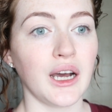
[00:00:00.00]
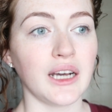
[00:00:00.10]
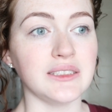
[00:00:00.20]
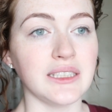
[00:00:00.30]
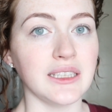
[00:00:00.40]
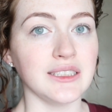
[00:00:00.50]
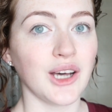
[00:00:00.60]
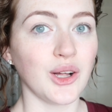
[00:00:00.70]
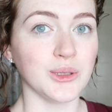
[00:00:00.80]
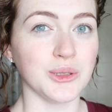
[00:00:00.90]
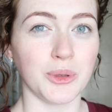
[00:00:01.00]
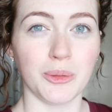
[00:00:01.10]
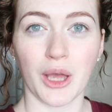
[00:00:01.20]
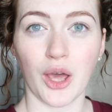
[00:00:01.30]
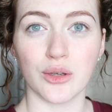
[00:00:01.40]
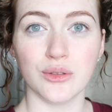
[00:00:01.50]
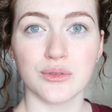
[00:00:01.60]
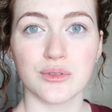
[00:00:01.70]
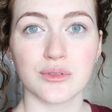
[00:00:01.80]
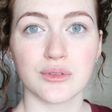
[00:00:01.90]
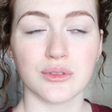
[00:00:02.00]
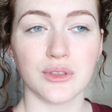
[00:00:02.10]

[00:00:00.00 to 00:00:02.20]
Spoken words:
ideally to hold up all my coats.